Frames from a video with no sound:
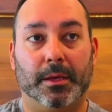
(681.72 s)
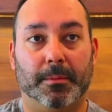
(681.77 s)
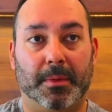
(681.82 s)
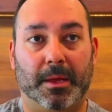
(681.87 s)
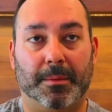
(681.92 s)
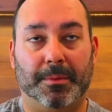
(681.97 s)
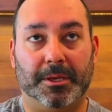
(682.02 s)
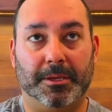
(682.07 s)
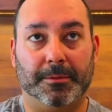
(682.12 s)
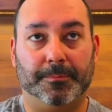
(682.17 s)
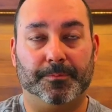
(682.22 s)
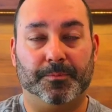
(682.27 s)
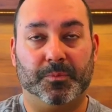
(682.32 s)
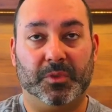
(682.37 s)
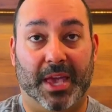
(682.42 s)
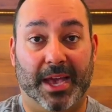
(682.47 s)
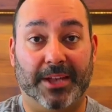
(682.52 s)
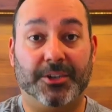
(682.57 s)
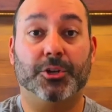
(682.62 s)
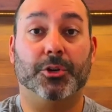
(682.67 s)
can maybe
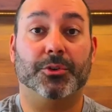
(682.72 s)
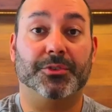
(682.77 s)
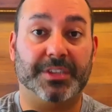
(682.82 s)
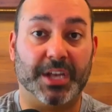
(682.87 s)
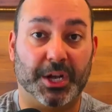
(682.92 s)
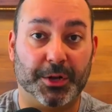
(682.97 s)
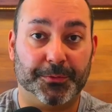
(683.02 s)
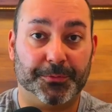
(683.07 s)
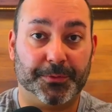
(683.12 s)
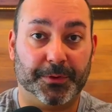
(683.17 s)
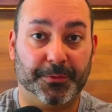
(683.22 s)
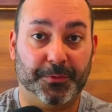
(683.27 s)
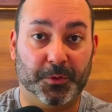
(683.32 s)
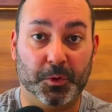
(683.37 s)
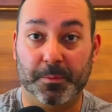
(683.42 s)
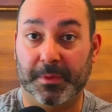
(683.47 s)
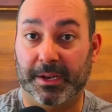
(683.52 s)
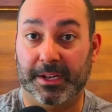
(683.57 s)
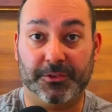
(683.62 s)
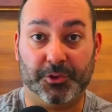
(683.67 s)
catch herself a
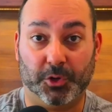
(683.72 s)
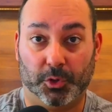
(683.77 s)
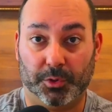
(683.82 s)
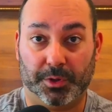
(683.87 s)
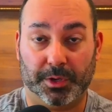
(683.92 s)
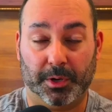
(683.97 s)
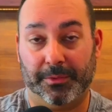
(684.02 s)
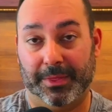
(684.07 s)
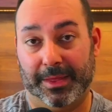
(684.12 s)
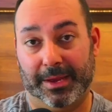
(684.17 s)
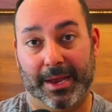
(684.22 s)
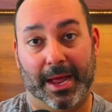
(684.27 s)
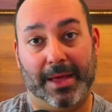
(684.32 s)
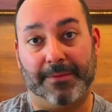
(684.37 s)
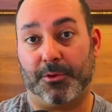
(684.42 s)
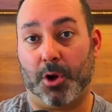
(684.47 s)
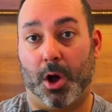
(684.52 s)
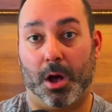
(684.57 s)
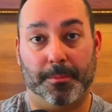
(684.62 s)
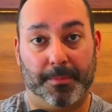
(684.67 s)
few minutes earlier than
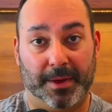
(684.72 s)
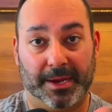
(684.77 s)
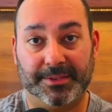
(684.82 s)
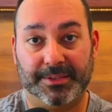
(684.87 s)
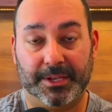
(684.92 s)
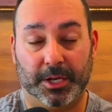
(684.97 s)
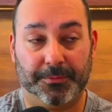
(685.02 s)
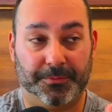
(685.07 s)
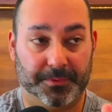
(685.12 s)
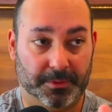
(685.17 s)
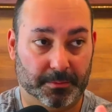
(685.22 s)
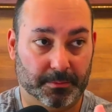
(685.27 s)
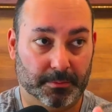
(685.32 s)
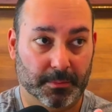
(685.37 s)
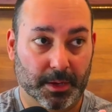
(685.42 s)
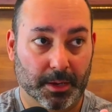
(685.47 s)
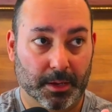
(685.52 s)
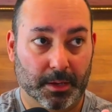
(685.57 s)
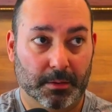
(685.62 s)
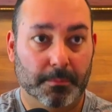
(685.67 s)
I've caught myself,
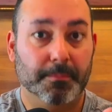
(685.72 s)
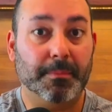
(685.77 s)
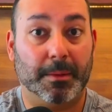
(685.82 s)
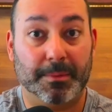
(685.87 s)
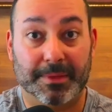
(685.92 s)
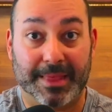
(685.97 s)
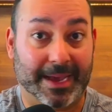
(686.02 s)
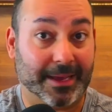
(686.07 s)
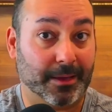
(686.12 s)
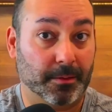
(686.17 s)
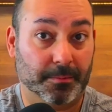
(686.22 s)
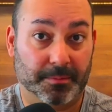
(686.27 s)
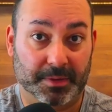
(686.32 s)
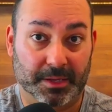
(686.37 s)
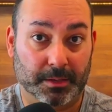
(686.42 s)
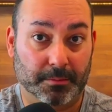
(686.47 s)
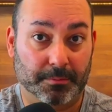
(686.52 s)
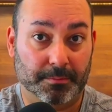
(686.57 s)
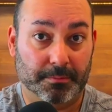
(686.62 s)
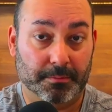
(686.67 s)
and maybe that can
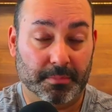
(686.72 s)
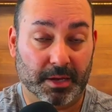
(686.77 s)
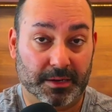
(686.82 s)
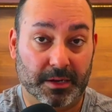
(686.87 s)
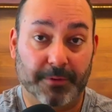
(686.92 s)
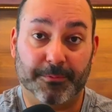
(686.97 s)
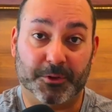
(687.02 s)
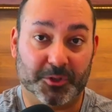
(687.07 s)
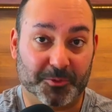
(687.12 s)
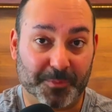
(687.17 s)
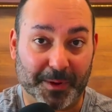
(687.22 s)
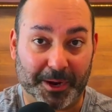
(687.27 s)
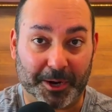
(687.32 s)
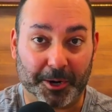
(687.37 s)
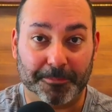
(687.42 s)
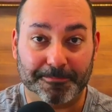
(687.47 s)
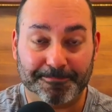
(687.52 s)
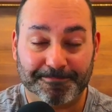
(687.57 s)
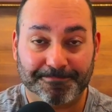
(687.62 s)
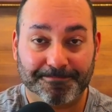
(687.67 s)
be a difference
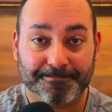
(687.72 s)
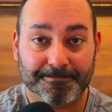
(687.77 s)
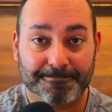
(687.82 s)
maker.